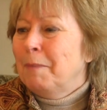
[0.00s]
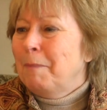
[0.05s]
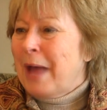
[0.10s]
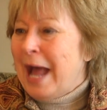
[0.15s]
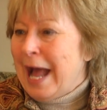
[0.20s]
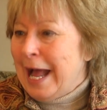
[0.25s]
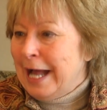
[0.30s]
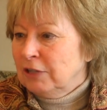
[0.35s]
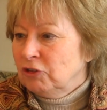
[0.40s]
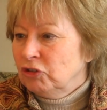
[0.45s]
had a
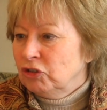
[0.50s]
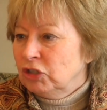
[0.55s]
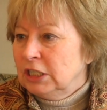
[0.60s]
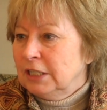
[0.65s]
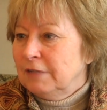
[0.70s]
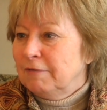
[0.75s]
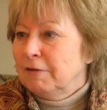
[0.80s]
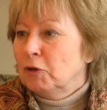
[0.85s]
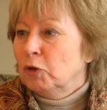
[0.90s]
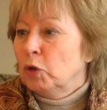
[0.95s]

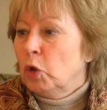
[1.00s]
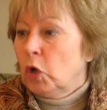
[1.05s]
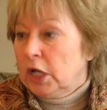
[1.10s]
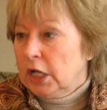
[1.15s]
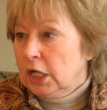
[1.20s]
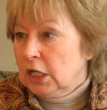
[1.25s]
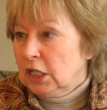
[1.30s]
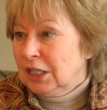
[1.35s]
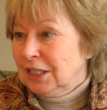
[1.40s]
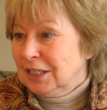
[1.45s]
passionate,
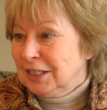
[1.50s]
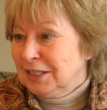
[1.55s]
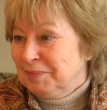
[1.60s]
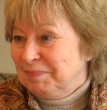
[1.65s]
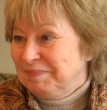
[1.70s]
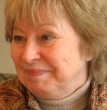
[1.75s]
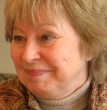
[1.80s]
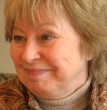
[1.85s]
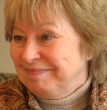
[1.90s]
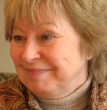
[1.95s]
loyal
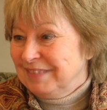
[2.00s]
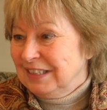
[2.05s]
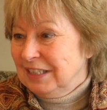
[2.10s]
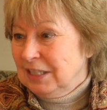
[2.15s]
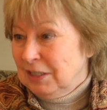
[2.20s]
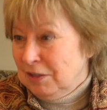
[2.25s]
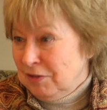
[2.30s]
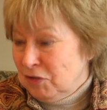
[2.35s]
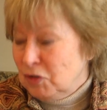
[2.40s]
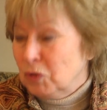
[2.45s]

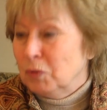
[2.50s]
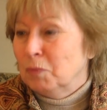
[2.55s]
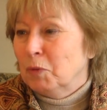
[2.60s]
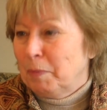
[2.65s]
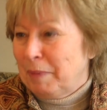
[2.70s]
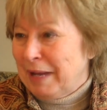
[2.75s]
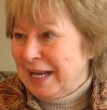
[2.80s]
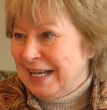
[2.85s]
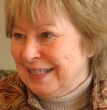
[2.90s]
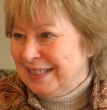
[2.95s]
consumer
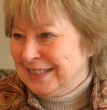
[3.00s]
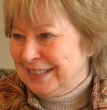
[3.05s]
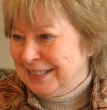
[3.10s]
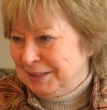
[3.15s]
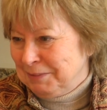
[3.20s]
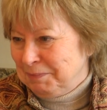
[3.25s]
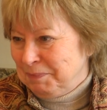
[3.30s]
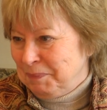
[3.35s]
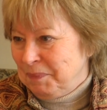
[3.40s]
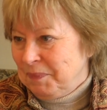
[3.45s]

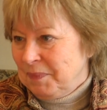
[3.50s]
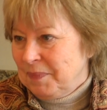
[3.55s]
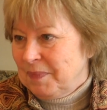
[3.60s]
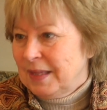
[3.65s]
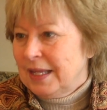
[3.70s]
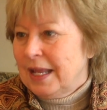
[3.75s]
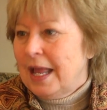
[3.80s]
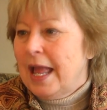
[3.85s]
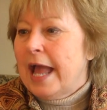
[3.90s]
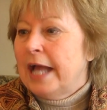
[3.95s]
base. Mm-hmm
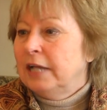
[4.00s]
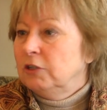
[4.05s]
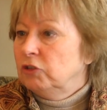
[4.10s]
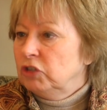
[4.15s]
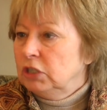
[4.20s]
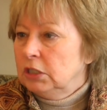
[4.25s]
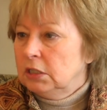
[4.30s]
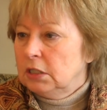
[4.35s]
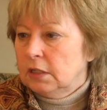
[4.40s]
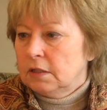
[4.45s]
and
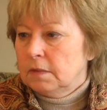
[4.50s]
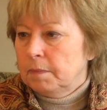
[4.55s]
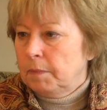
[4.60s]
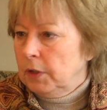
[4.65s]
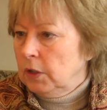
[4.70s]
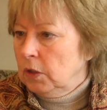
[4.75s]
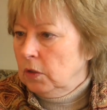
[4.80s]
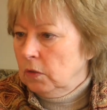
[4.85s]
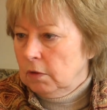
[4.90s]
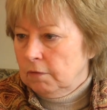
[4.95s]
she does
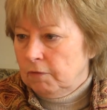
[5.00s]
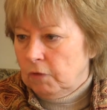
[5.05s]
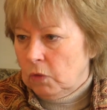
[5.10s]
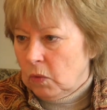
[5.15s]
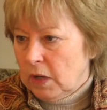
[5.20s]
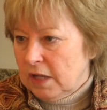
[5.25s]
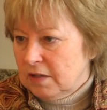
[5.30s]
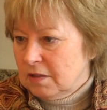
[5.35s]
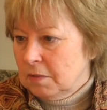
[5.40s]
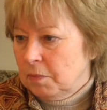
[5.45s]
beautiful
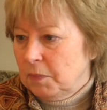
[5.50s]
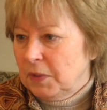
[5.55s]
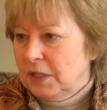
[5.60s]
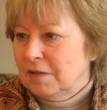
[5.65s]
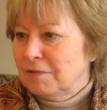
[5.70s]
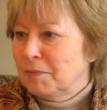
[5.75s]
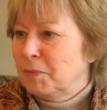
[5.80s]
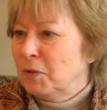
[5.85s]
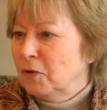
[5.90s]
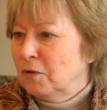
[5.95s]

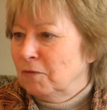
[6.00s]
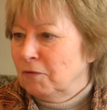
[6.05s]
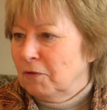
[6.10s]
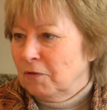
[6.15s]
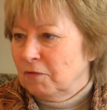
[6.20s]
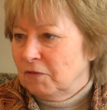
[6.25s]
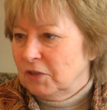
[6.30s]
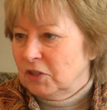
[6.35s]
recipes, beautiful